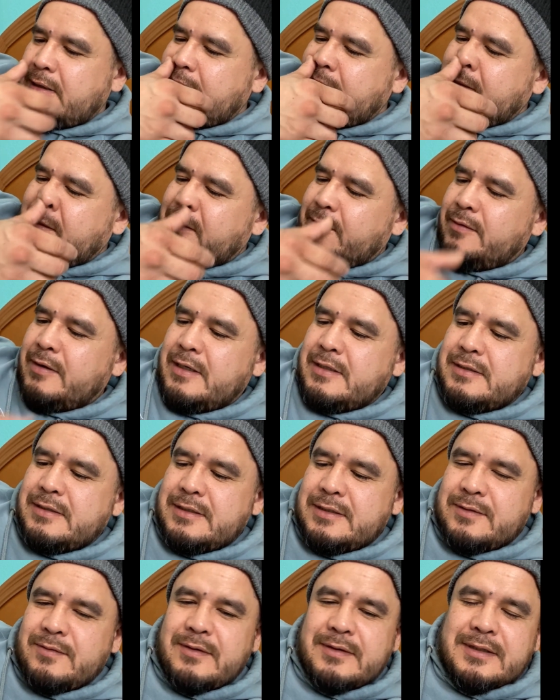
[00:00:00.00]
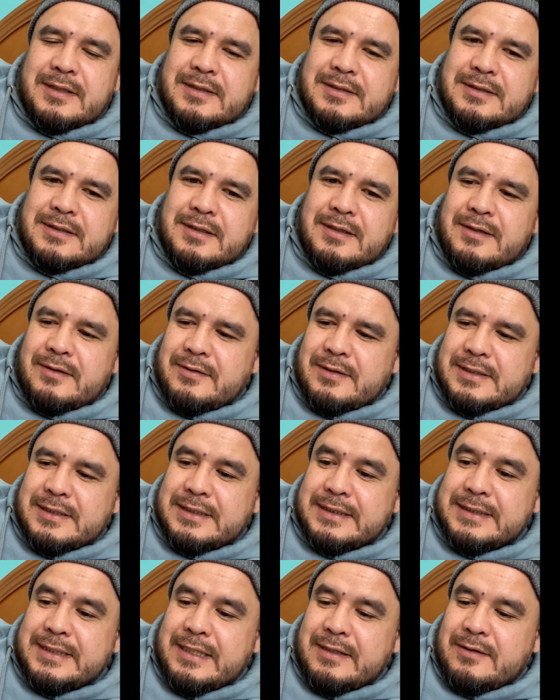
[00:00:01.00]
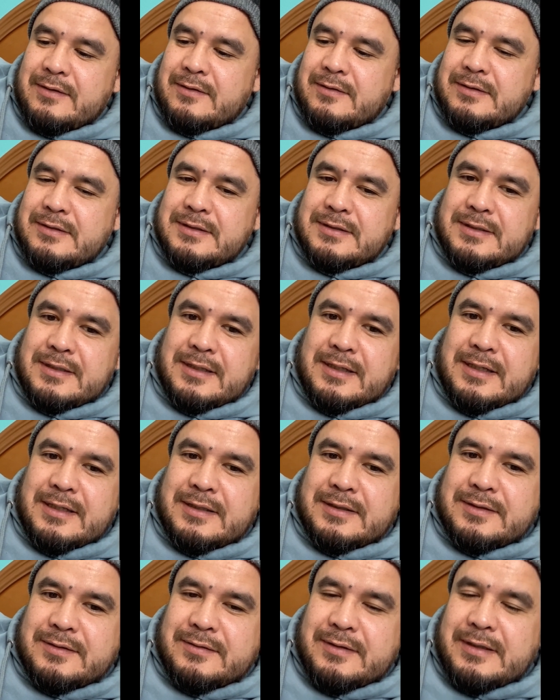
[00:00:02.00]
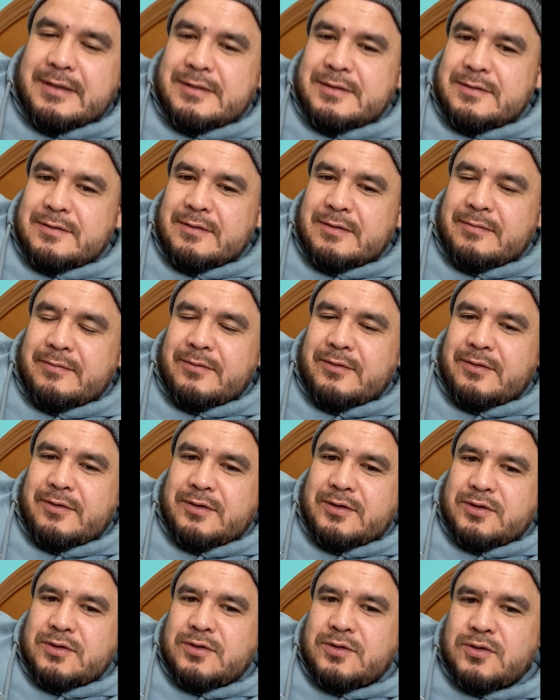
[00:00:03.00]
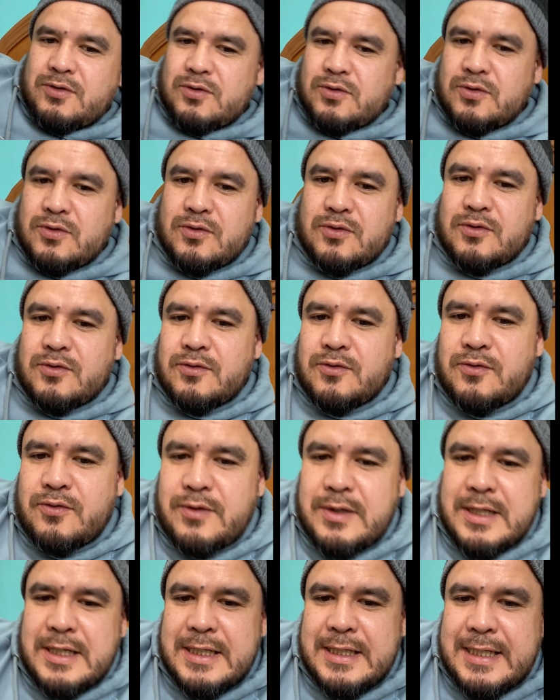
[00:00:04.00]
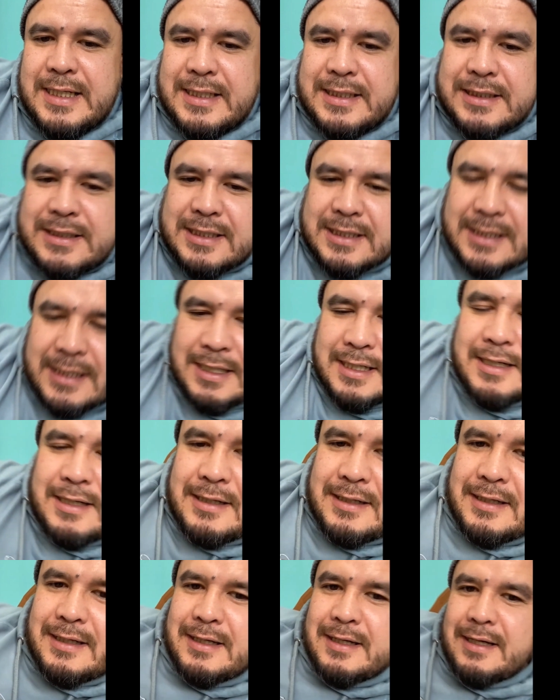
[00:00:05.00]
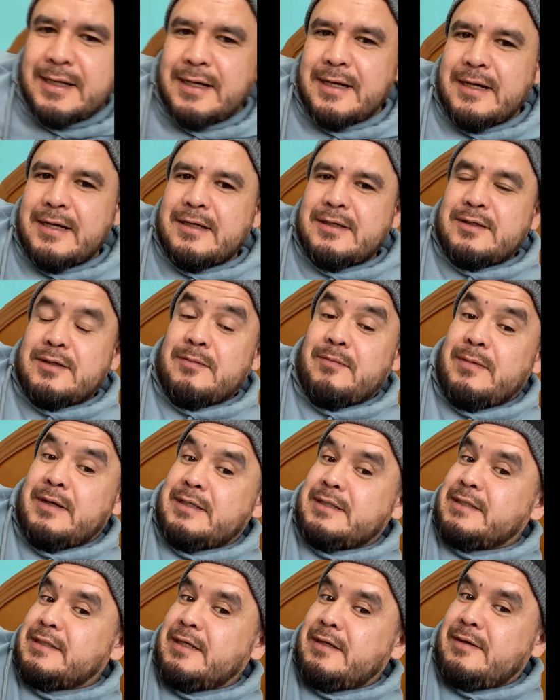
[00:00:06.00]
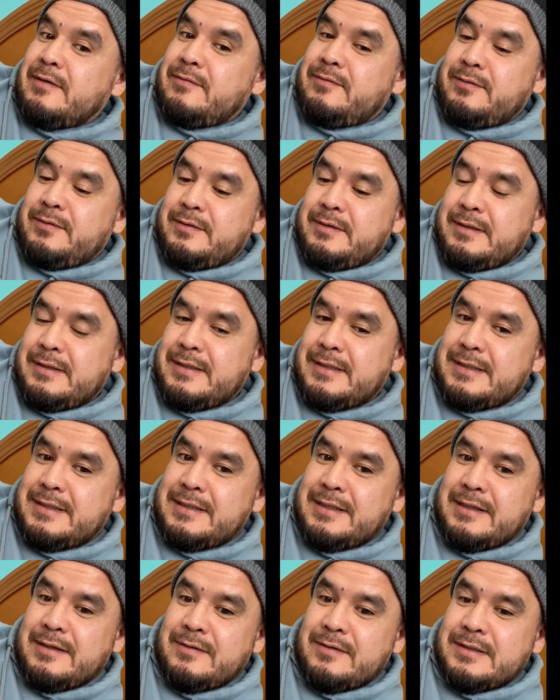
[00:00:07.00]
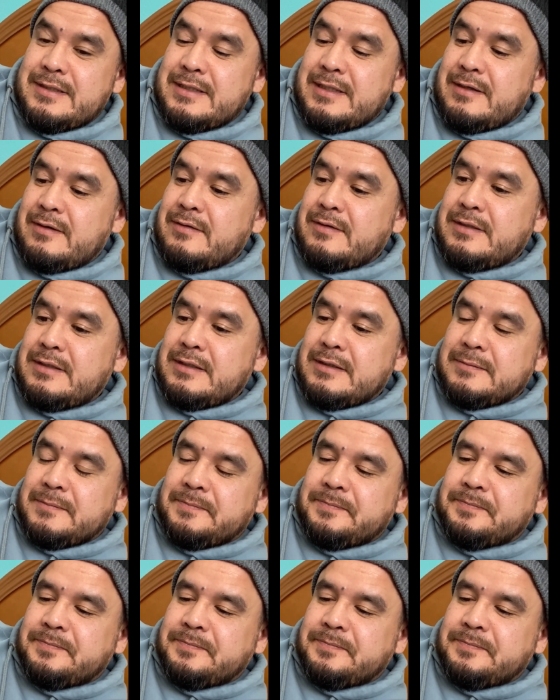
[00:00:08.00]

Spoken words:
Anyways, just want to see how this sounds, I guess, right? So I'm going to read it to myself and see how it sounds.